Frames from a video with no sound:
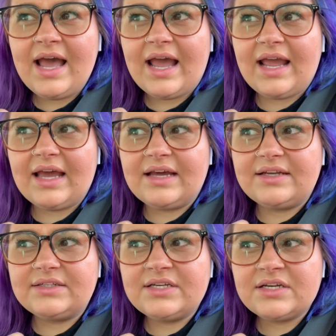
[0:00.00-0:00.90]

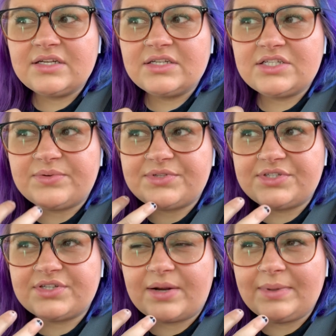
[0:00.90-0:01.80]
And she was
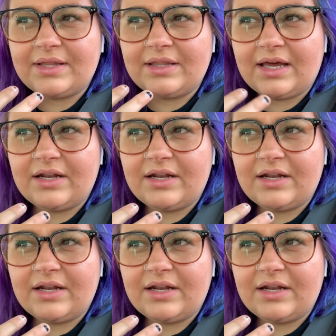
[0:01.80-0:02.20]
describing a lot